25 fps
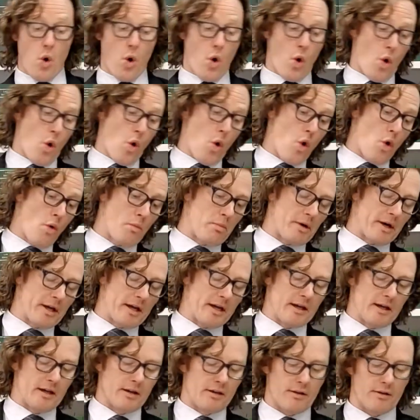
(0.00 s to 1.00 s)
or bringing
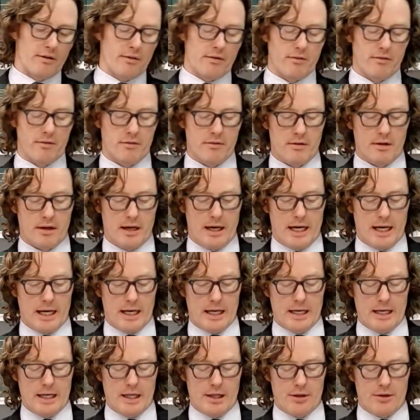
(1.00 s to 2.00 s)
it
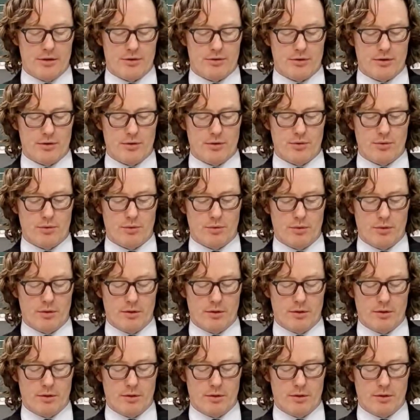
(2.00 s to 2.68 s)
through